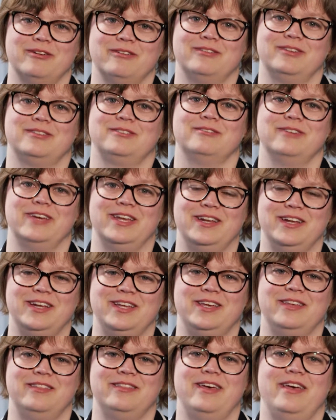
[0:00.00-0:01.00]
at Russell
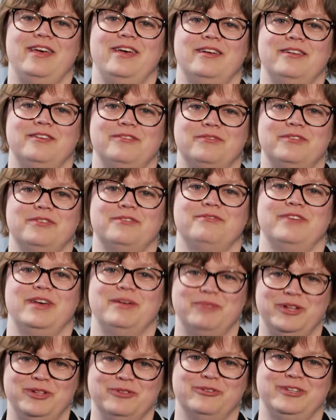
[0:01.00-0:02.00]
Kennedy and the head of the
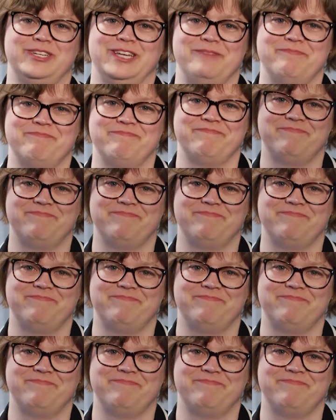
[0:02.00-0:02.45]
family law team.